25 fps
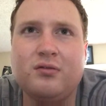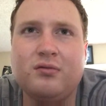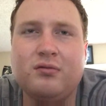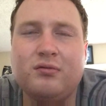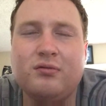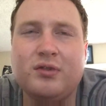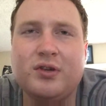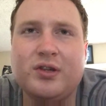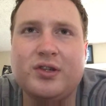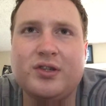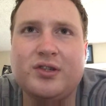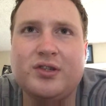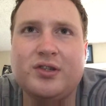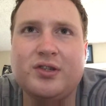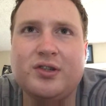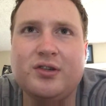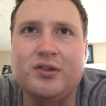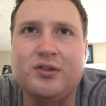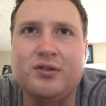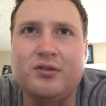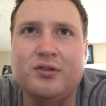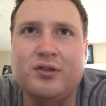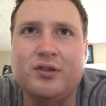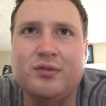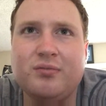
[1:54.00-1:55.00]
was
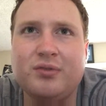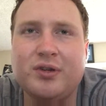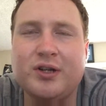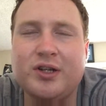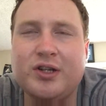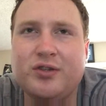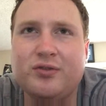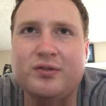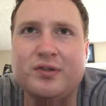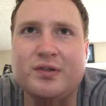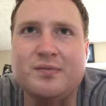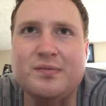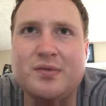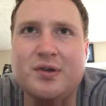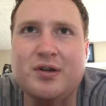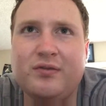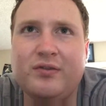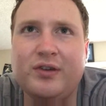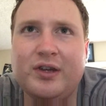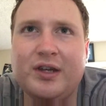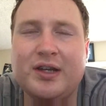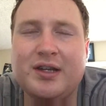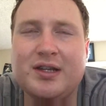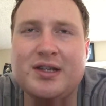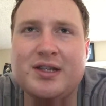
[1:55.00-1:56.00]
soon the bridge was
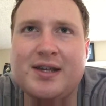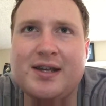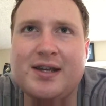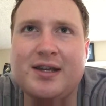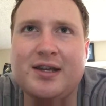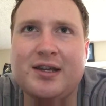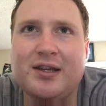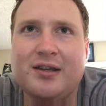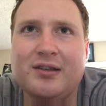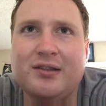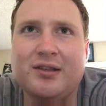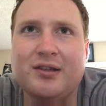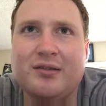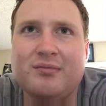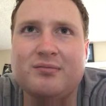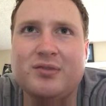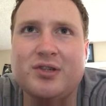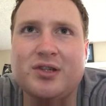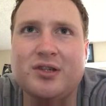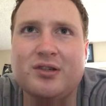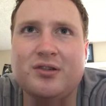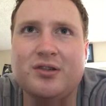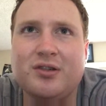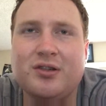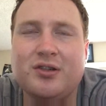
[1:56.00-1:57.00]
moving and taking him
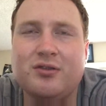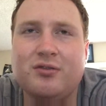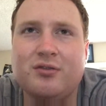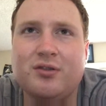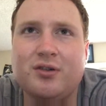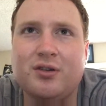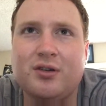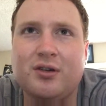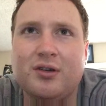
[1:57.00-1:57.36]
to the door.